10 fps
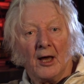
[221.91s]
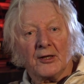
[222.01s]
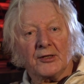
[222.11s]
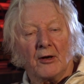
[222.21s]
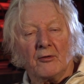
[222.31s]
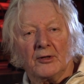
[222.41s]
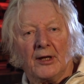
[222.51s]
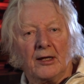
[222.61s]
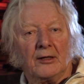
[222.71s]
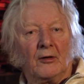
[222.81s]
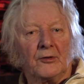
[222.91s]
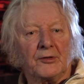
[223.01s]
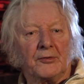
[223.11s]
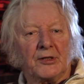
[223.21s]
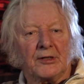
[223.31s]
So they got
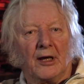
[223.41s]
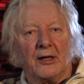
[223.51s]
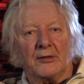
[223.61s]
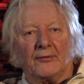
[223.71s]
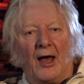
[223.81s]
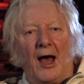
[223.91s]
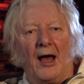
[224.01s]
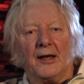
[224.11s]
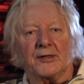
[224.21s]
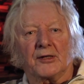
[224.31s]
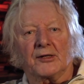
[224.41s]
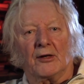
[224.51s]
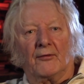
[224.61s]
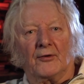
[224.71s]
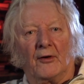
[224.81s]
to a stage of utter
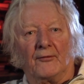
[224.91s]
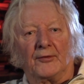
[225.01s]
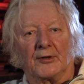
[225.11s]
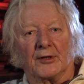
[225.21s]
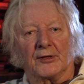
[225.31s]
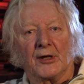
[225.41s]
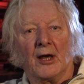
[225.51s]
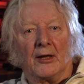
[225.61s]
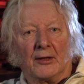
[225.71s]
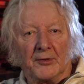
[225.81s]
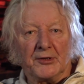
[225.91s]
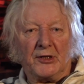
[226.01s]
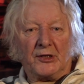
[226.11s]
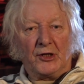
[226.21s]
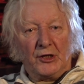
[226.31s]
self-confidence. There was
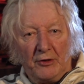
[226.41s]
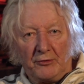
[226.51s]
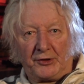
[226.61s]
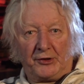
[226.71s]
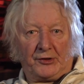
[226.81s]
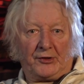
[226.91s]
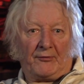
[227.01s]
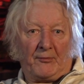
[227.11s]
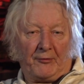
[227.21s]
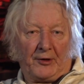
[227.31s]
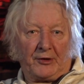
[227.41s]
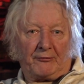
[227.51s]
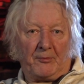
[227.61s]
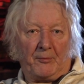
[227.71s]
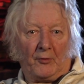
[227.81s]
this nuisance of a British
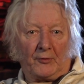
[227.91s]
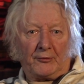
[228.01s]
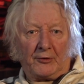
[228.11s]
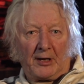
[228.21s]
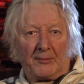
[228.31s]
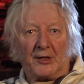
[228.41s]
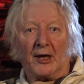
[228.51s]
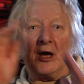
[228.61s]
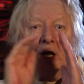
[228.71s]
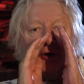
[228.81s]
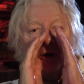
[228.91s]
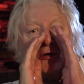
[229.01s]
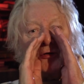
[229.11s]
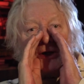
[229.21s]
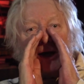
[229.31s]
reporter who kept saying, do
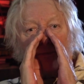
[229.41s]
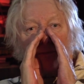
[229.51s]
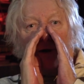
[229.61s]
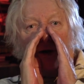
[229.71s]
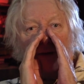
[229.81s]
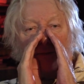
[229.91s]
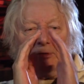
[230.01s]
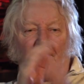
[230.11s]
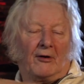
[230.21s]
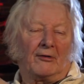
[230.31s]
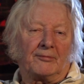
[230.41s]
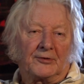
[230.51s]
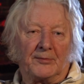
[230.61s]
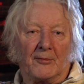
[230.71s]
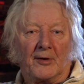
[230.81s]
you take bribes? Oh,
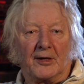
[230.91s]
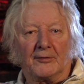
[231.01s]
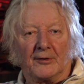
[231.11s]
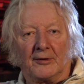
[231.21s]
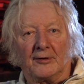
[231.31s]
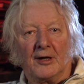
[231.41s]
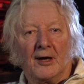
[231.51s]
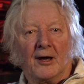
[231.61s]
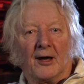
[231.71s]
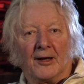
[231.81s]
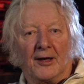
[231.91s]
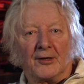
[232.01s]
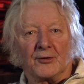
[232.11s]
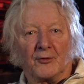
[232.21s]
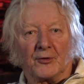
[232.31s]
push him away, you know,
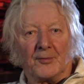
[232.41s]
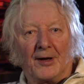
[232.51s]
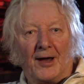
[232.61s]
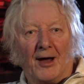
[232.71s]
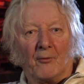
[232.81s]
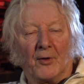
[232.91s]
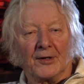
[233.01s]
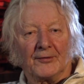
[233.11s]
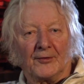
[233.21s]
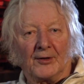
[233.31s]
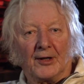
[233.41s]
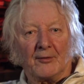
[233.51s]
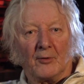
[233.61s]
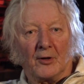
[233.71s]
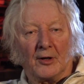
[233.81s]
and talk about how wonderful they
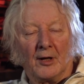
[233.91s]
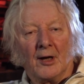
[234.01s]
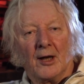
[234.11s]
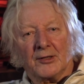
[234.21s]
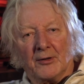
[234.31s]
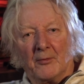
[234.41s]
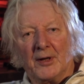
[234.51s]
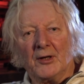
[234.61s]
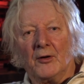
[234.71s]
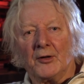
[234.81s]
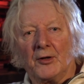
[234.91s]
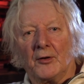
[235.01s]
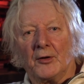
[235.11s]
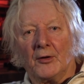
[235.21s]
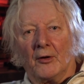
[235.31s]
were. So it went on and
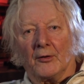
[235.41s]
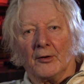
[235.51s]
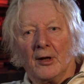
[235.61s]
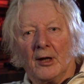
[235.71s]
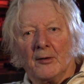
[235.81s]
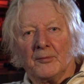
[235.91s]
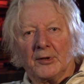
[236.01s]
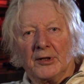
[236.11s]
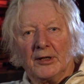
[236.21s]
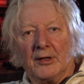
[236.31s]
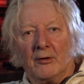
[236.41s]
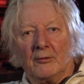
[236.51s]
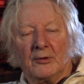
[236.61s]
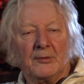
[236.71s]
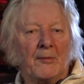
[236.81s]
on and on. But, you
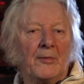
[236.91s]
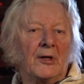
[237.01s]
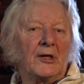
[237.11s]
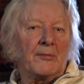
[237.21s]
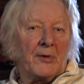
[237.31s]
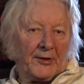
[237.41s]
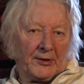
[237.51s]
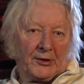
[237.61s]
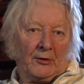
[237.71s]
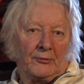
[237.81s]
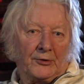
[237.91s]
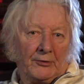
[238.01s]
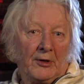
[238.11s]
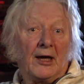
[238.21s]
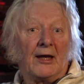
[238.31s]
know, remember your mother told
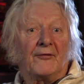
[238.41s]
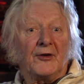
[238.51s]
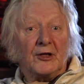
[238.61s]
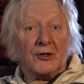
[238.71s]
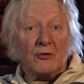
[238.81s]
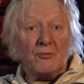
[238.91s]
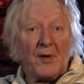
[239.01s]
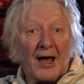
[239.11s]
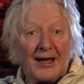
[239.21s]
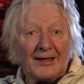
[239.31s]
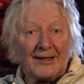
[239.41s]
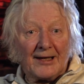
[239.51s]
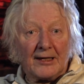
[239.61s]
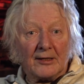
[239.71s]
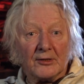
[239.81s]
you, if you do bad
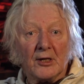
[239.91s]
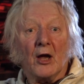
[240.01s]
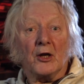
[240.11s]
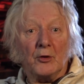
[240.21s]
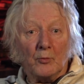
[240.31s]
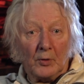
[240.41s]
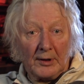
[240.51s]
things, you will